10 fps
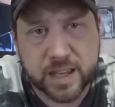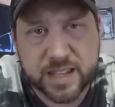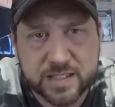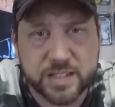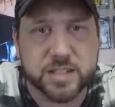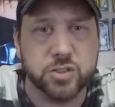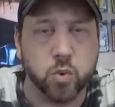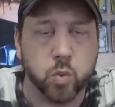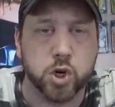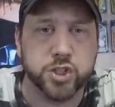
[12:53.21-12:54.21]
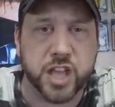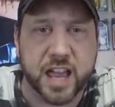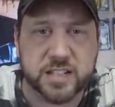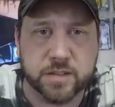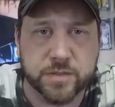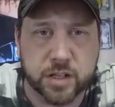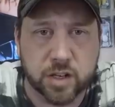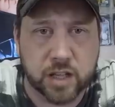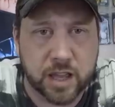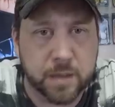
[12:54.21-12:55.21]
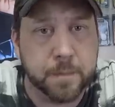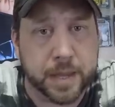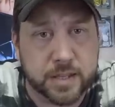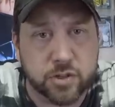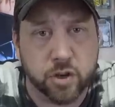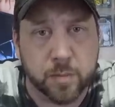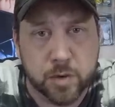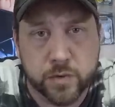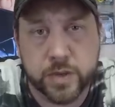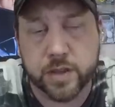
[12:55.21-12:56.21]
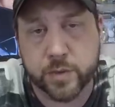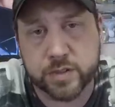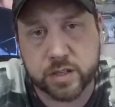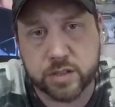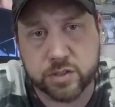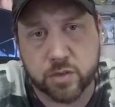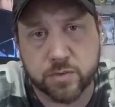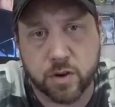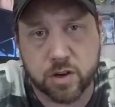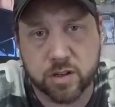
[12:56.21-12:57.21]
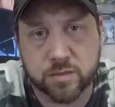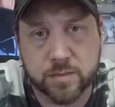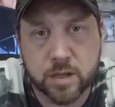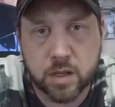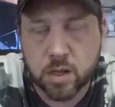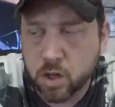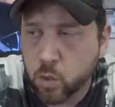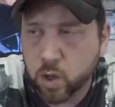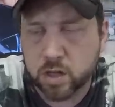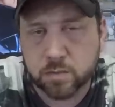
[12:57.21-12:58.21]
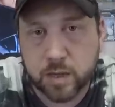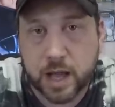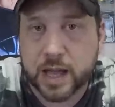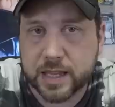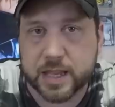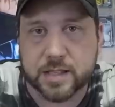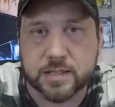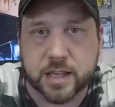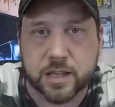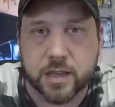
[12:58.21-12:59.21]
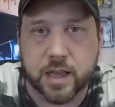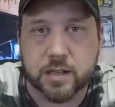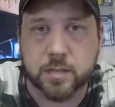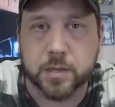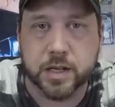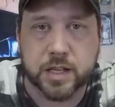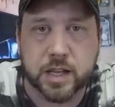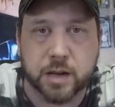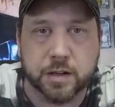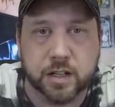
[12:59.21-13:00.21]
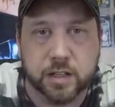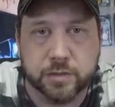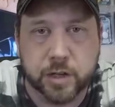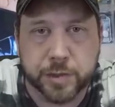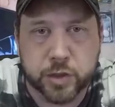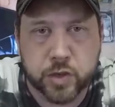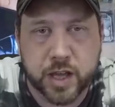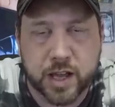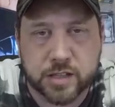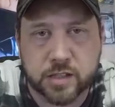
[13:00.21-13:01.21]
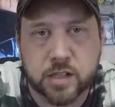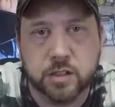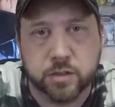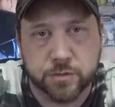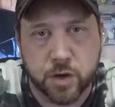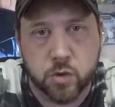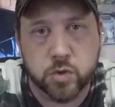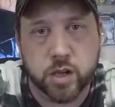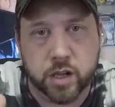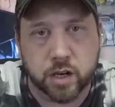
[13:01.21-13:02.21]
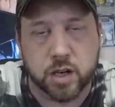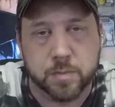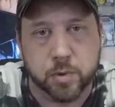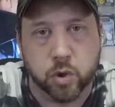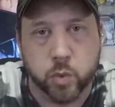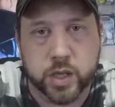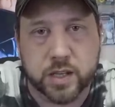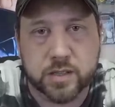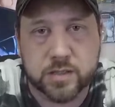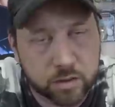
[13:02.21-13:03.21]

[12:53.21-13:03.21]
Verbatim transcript: Is this the worst action figure line based on a movie that we've seen so far? Well, I can't say that, but again, I'm going to leave it up to you guys to vote in a couple of weeks.